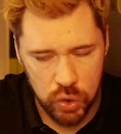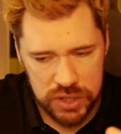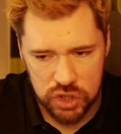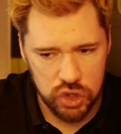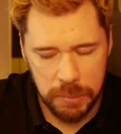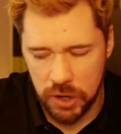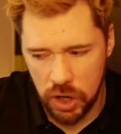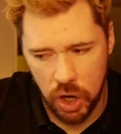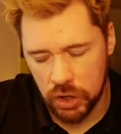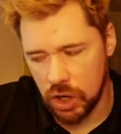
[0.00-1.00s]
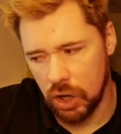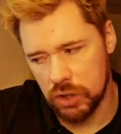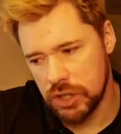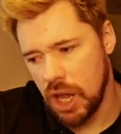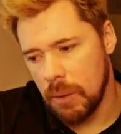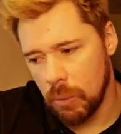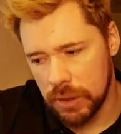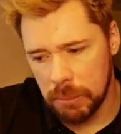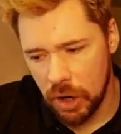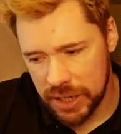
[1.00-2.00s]
and Sudamericana cards. When the
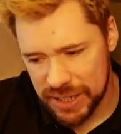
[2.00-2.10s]
market